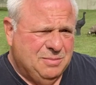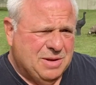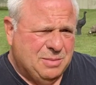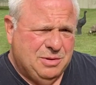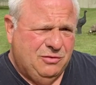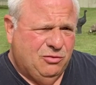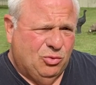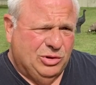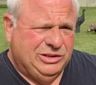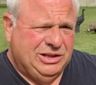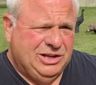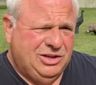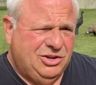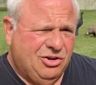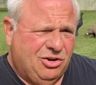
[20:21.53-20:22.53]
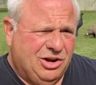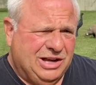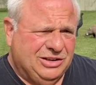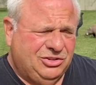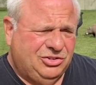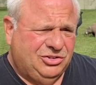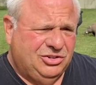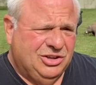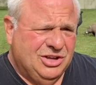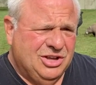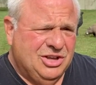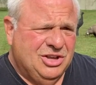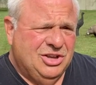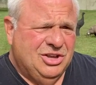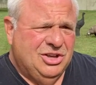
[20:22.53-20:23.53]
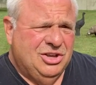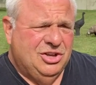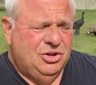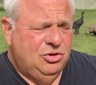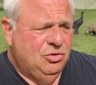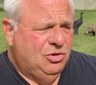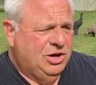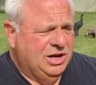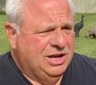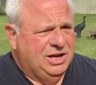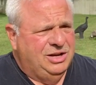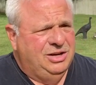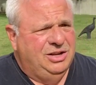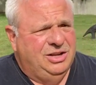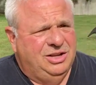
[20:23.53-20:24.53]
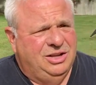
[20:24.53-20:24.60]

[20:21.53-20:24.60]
maybe 14 yards, you can